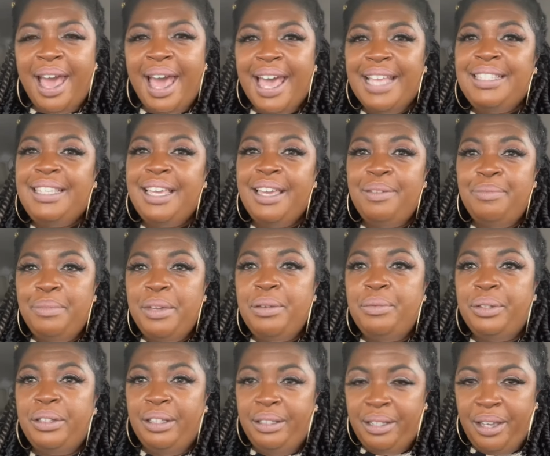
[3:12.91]
I did meet
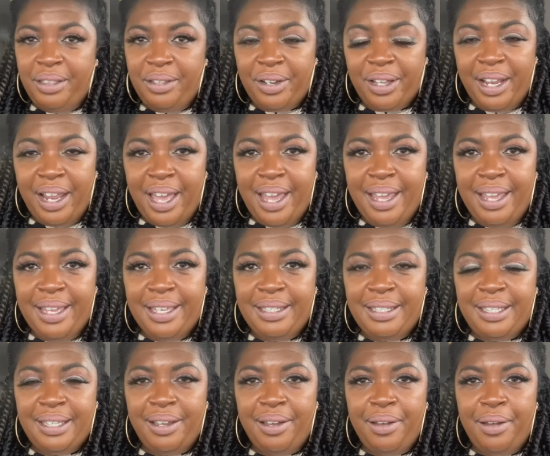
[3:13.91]
with another
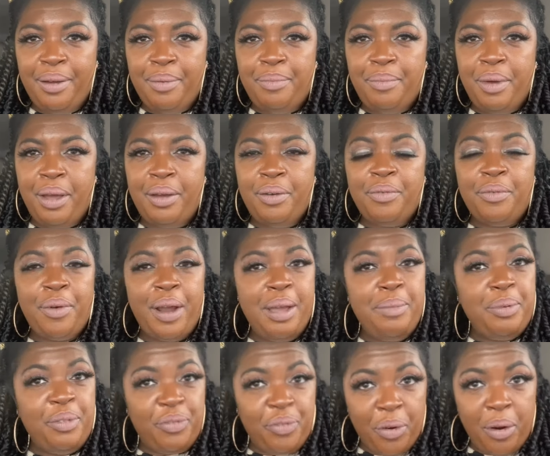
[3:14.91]
client right
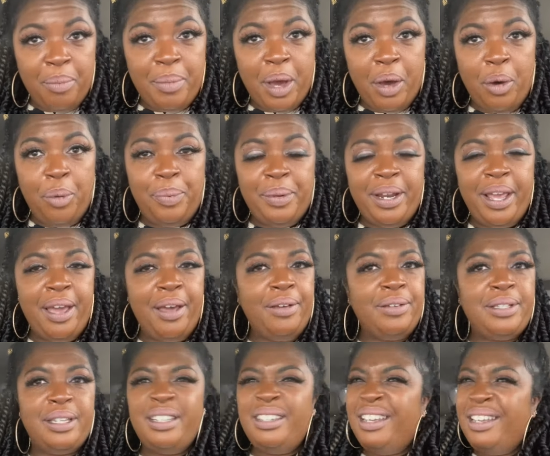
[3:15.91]
before my open
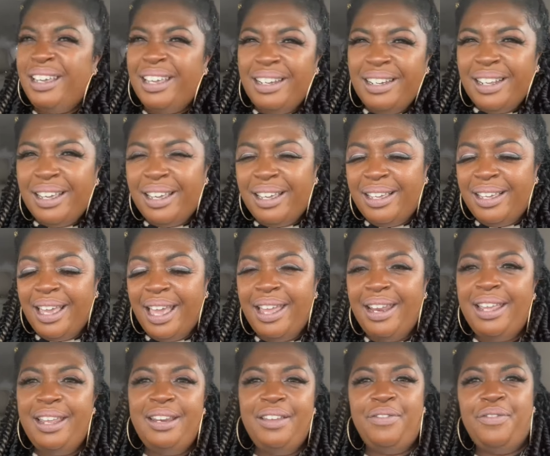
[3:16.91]
house. I didn't get to
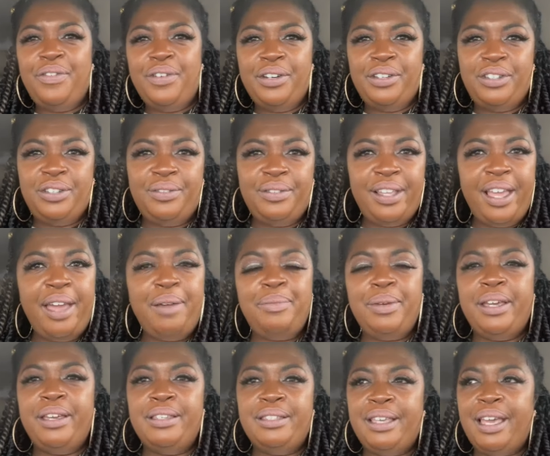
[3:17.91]
get any footage of that
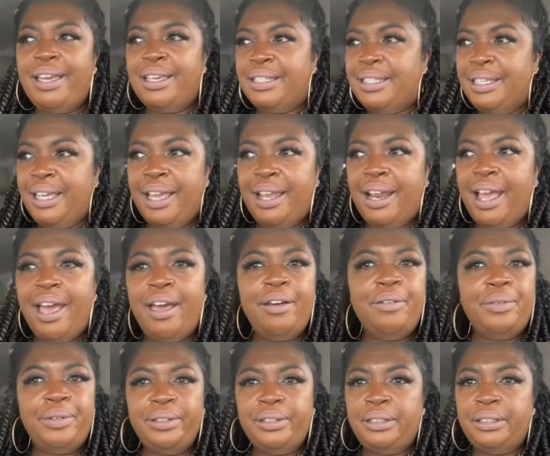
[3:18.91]
because, like I said, I
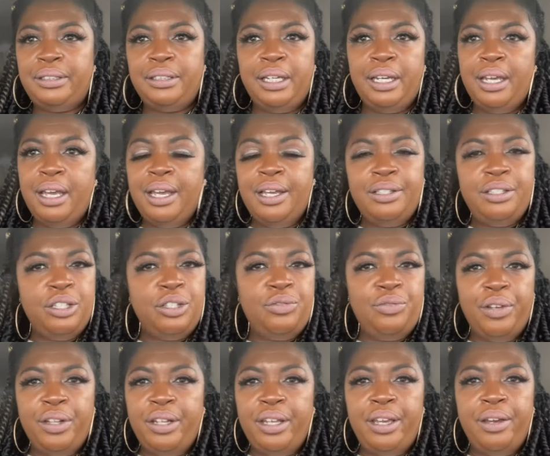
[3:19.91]
was just
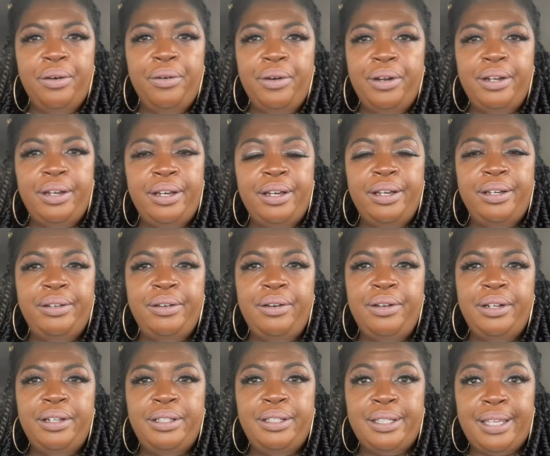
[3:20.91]
really on
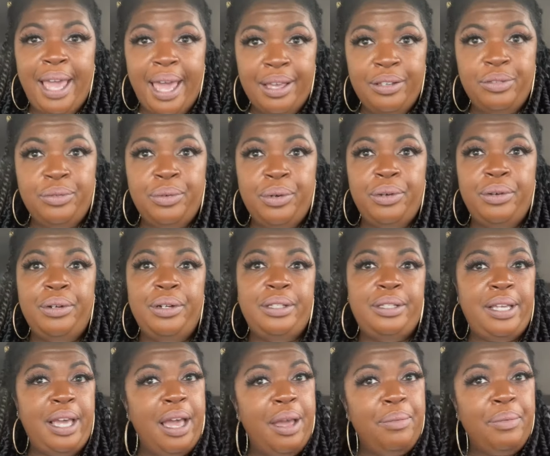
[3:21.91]
a schedule, on a
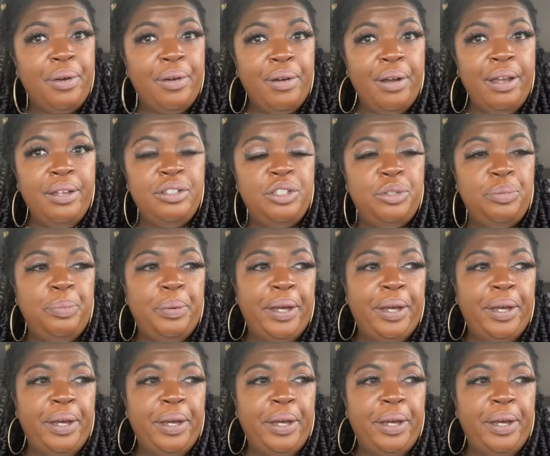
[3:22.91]
time crunch.